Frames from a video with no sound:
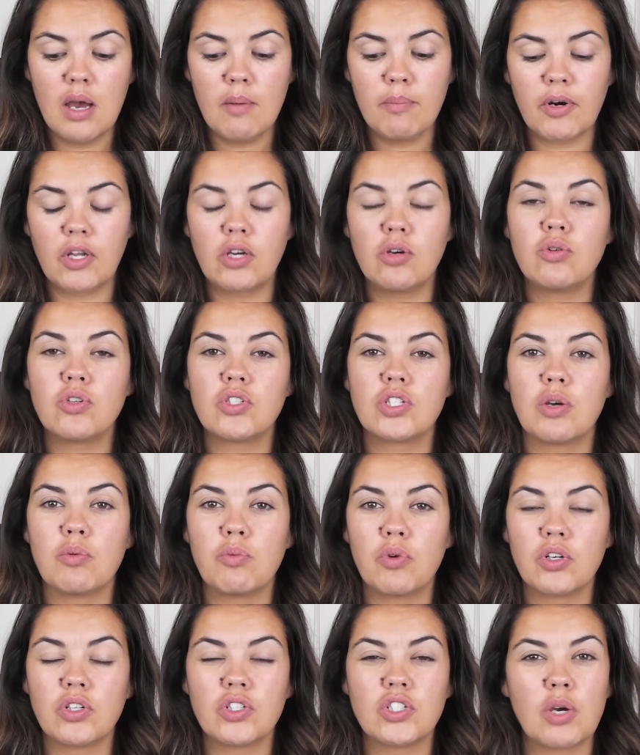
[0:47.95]
but I also
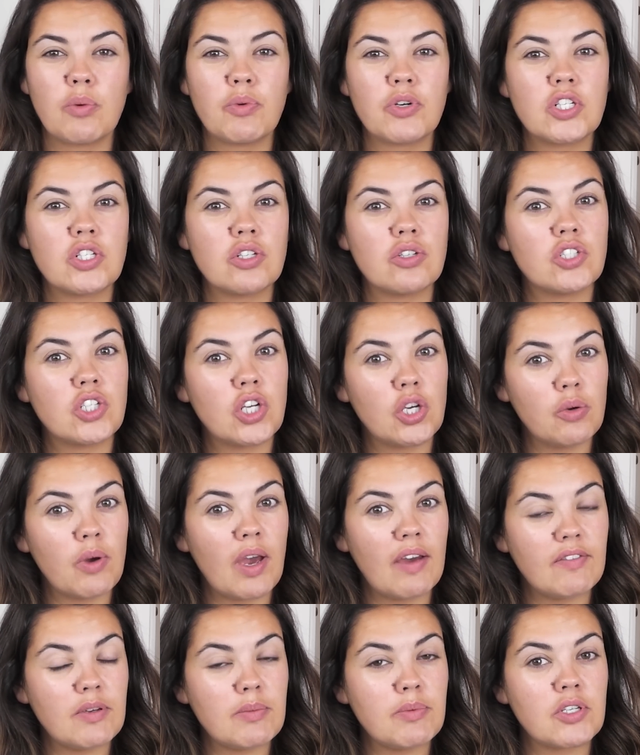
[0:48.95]
don't want to do it too
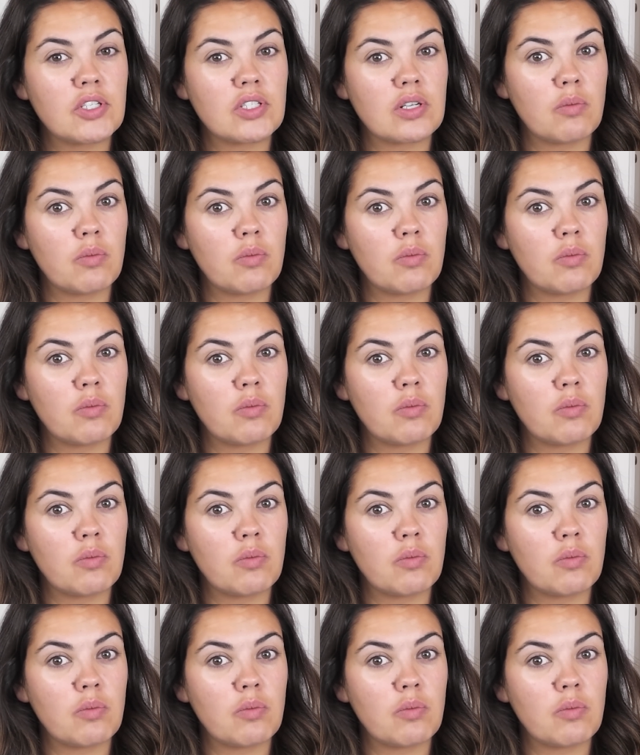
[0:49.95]
heavy because I